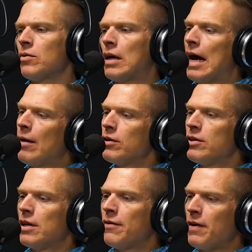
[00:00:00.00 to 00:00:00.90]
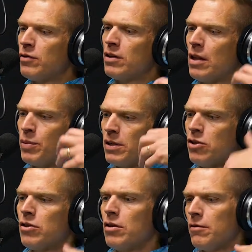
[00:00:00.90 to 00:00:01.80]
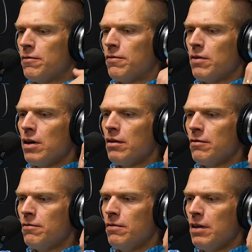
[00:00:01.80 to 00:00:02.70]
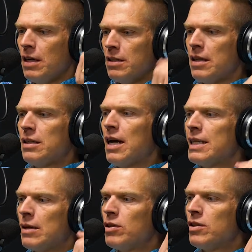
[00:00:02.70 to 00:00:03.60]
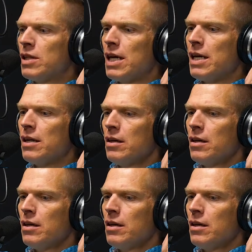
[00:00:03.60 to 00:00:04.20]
What I would say, if I was in the position of anti-tithe, I would say,